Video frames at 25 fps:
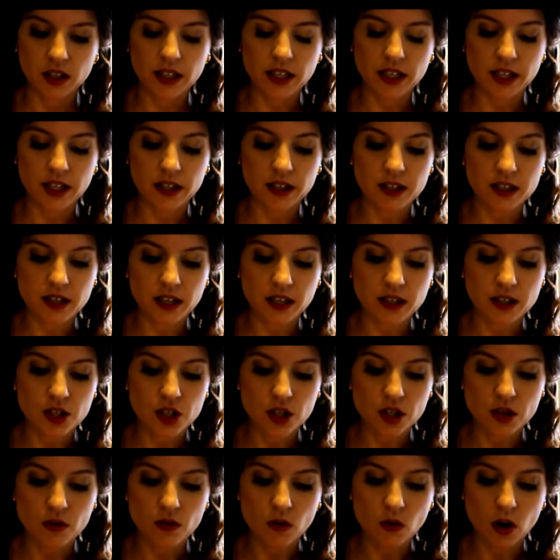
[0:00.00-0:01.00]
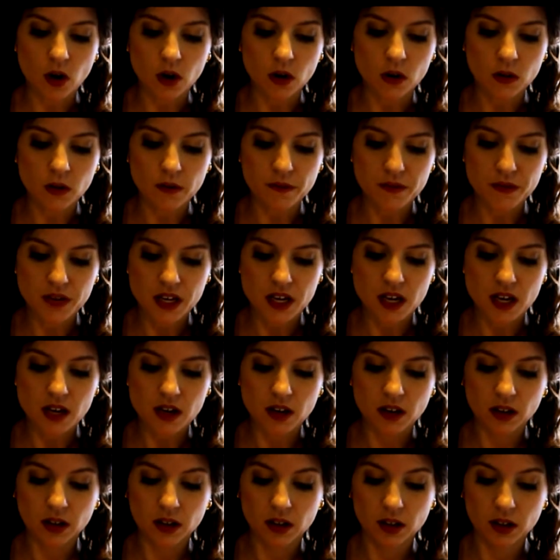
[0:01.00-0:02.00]
getting into all of
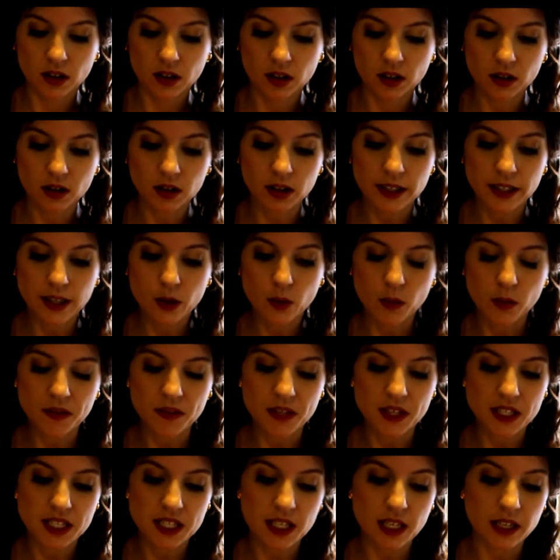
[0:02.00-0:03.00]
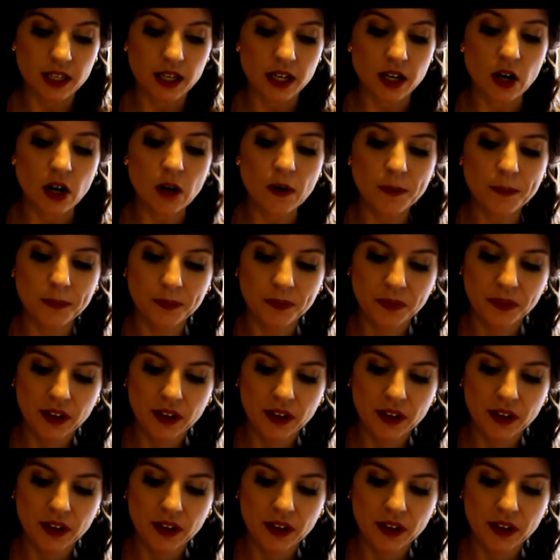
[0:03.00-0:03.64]
the liquid that's in here.